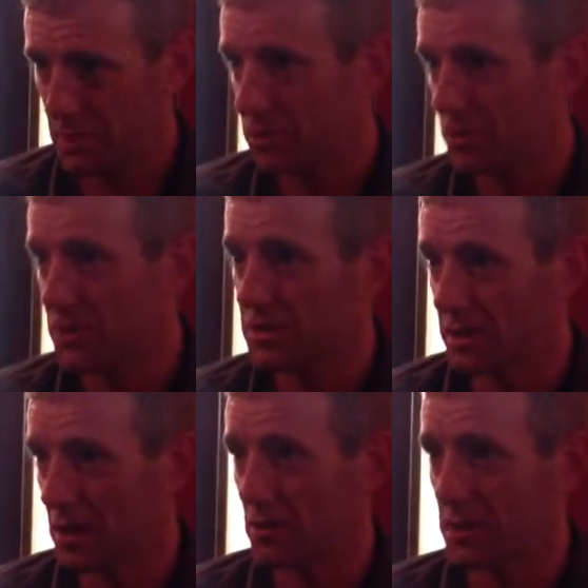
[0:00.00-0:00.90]
Just you
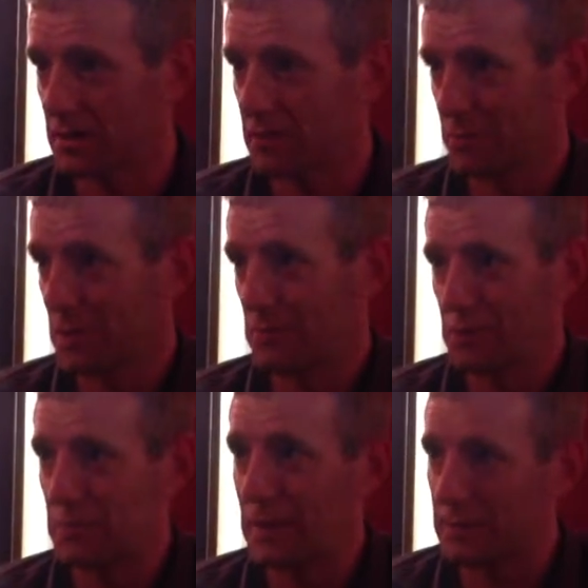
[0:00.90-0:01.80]
know, eh, eh,
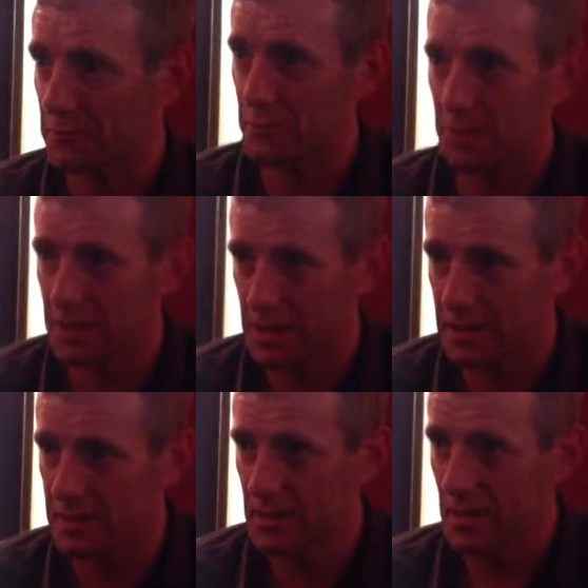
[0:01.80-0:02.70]
respect it for what it
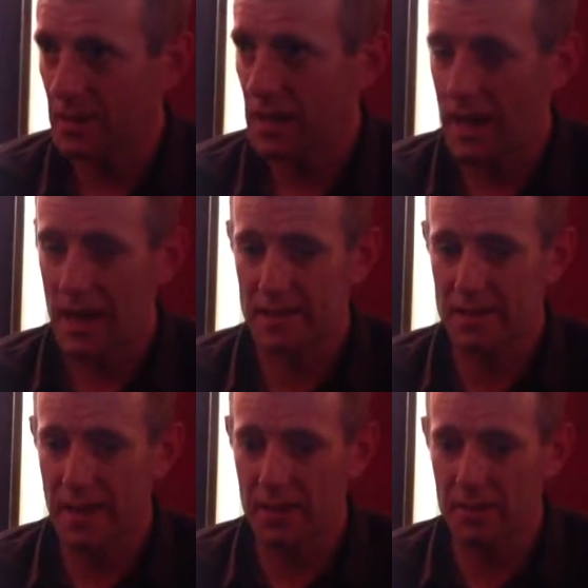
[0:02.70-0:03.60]
is. Uh,
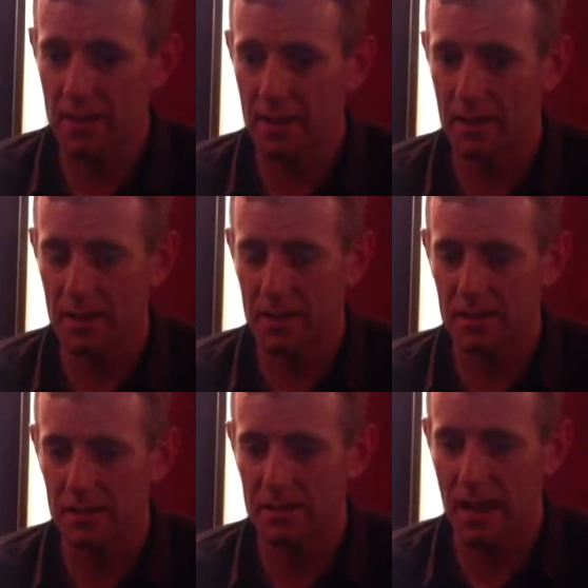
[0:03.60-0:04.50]
second thing
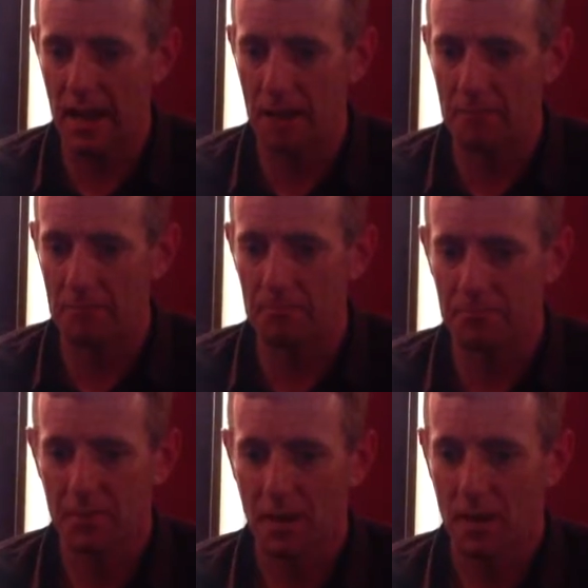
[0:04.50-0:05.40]
is um,
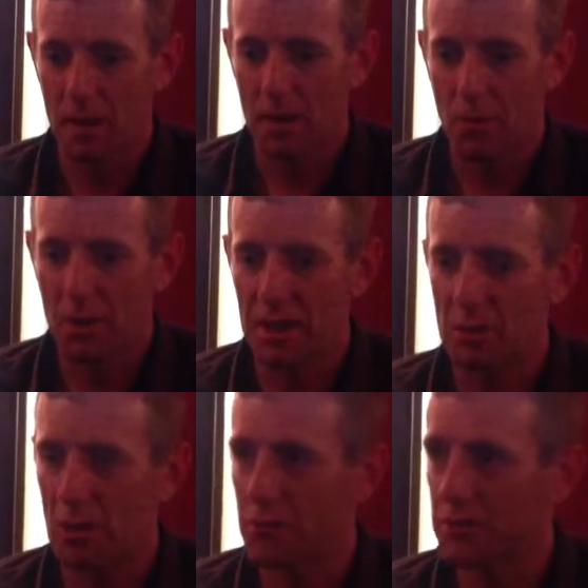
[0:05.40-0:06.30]
when you
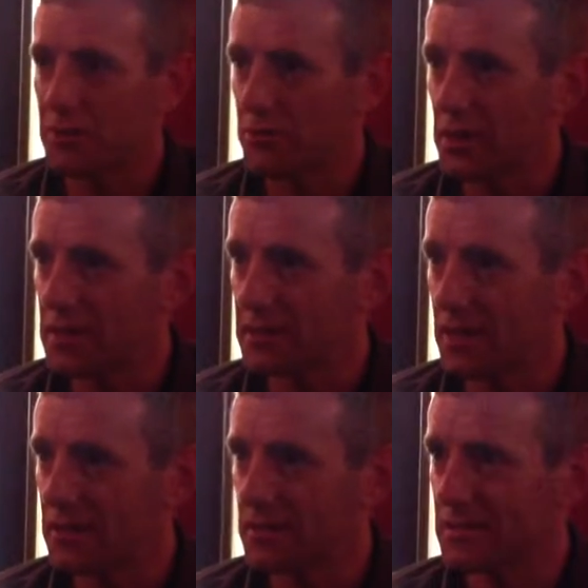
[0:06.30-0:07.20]
go over to your friends'
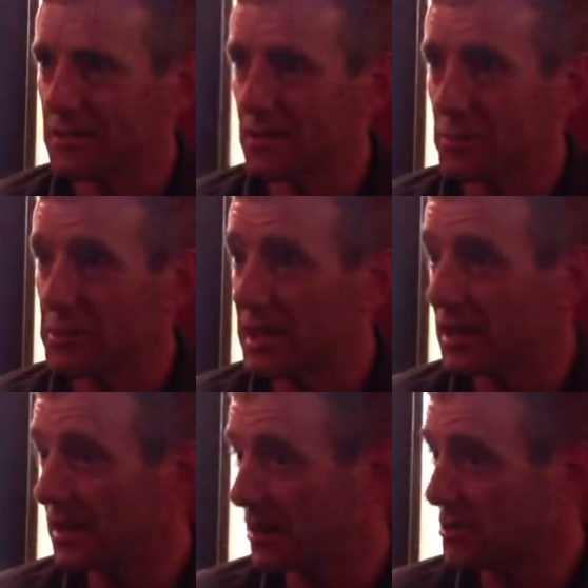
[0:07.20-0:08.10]
houses or
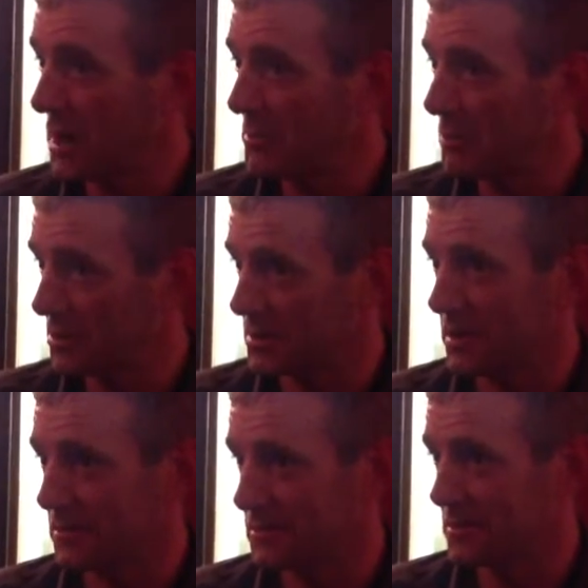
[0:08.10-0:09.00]
particularly your grandmother's
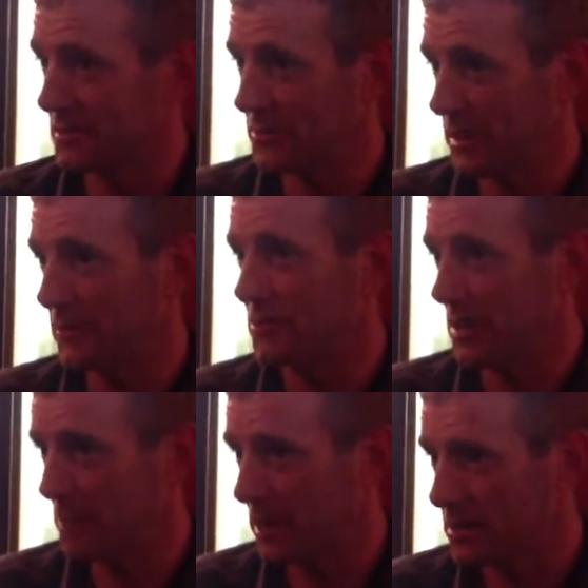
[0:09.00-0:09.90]
house, if you have
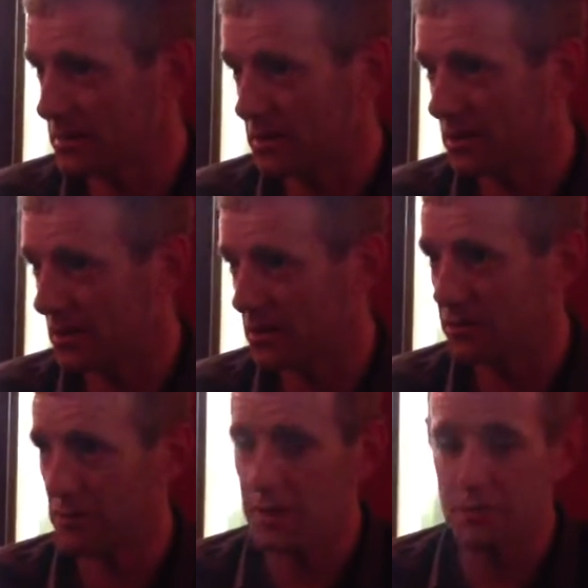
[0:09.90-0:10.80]
grandparents still
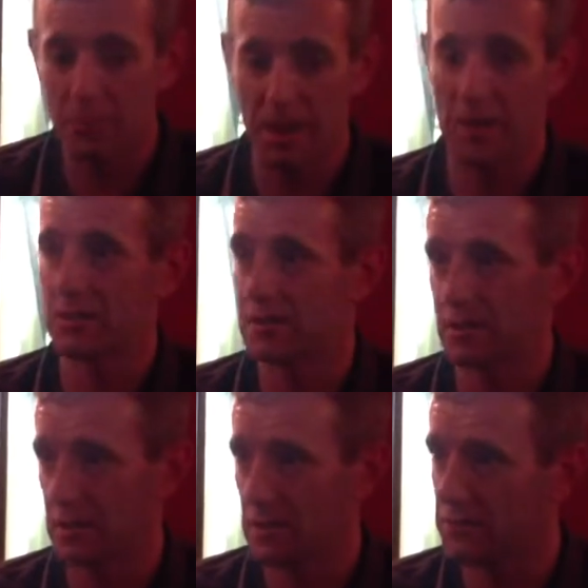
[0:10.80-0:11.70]
alive or even parents
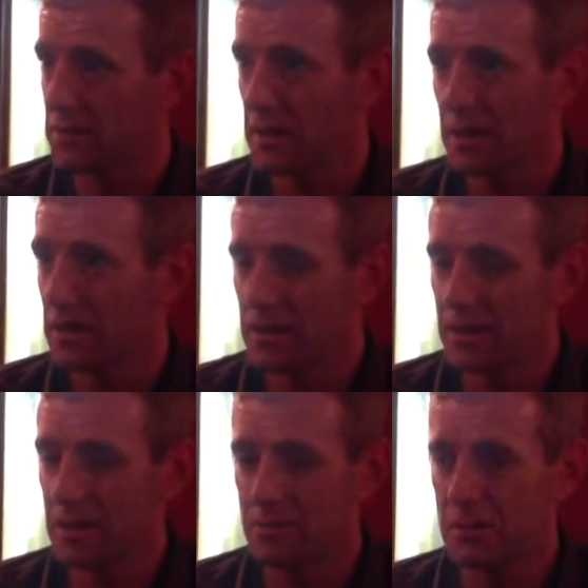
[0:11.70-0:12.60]
still alive, you
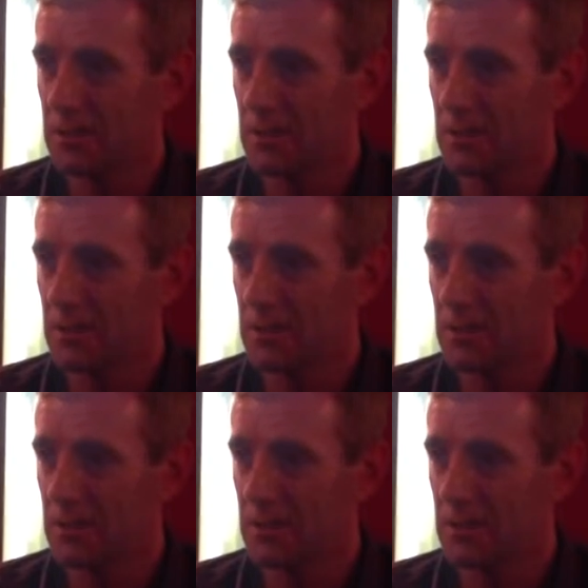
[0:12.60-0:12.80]
know,